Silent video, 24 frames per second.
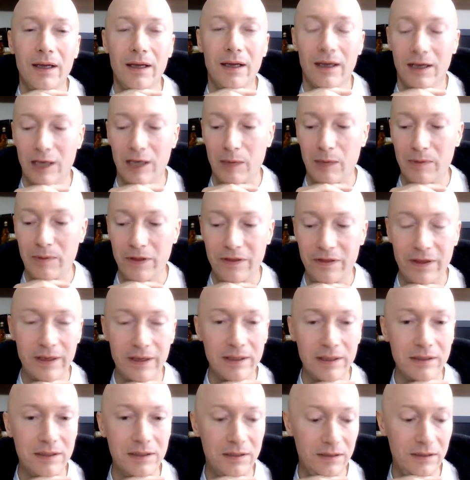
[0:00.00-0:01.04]
Couple of
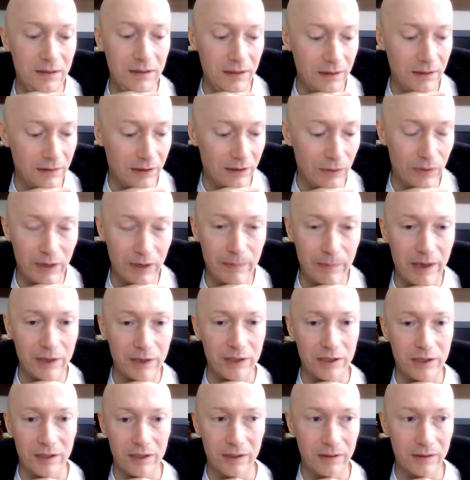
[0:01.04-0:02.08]
things I want to
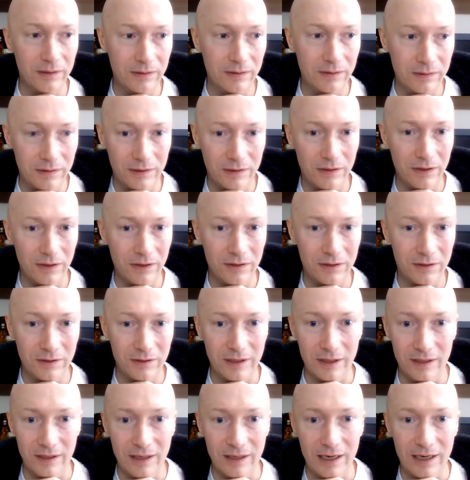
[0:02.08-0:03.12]
mention, just
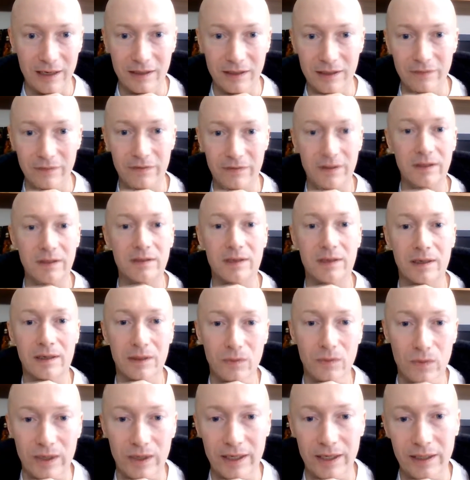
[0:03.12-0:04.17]
get the negative things out of the
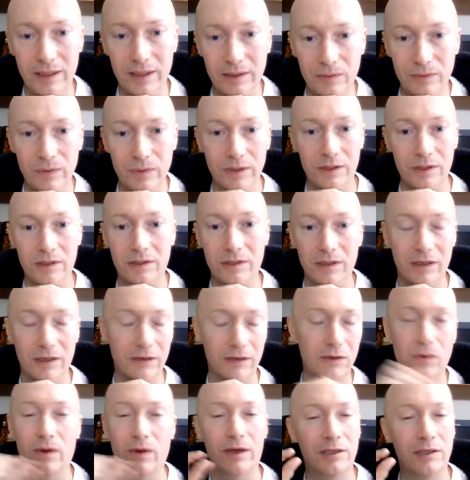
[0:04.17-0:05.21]
way, which are
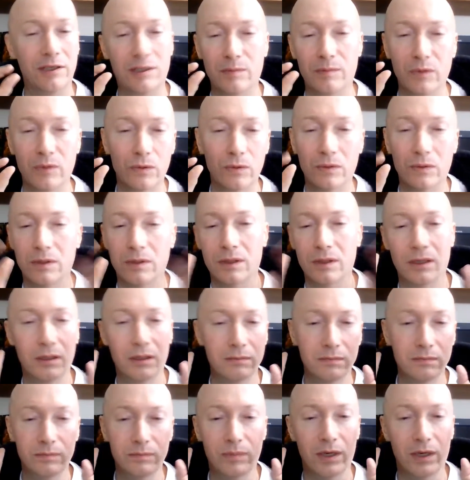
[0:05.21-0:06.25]
quite small,
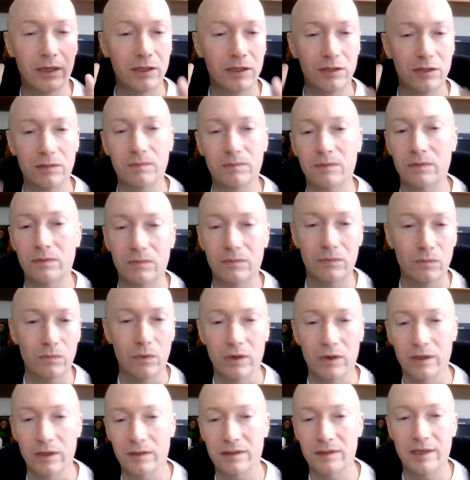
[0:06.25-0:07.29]
but I just
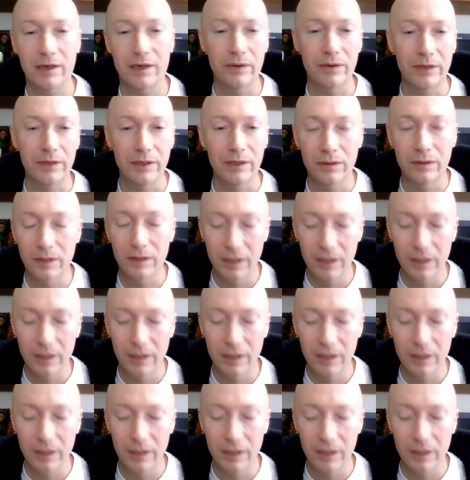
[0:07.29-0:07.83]
want to tell you,